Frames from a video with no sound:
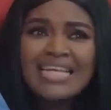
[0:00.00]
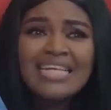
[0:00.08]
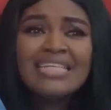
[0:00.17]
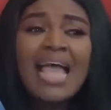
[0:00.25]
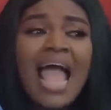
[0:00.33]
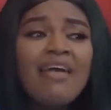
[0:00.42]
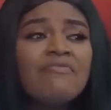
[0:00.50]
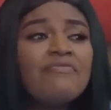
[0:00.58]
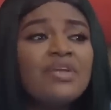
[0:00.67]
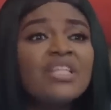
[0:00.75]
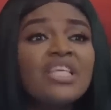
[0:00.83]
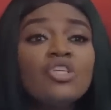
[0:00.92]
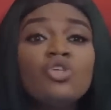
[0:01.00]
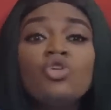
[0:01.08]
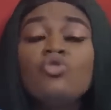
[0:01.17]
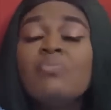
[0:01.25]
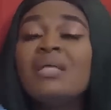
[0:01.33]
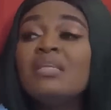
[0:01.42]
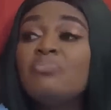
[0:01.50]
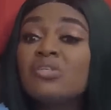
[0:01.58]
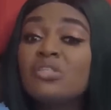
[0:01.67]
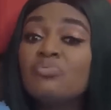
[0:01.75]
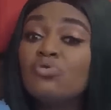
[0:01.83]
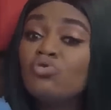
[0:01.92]
He did everything humanly
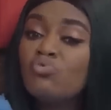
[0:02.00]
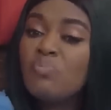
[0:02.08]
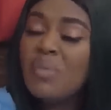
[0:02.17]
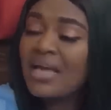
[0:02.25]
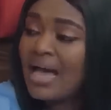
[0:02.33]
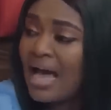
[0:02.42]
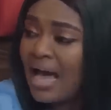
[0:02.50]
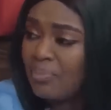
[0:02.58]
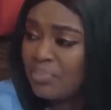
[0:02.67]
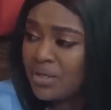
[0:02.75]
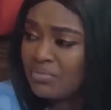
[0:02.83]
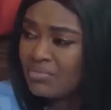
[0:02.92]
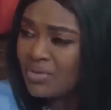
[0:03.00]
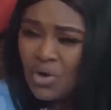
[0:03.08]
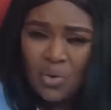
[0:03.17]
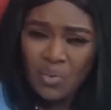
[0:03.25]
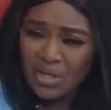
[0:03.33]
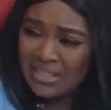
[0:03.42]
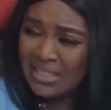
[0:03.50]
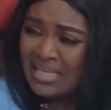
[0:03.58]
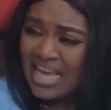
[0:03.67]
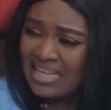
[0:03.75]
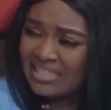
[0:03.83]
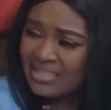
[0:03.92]
possible to make her happy. What did
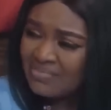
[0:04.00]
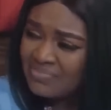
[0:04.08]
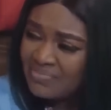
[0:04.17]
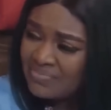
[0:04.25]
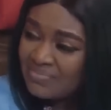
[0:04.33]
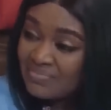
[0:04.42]
he get?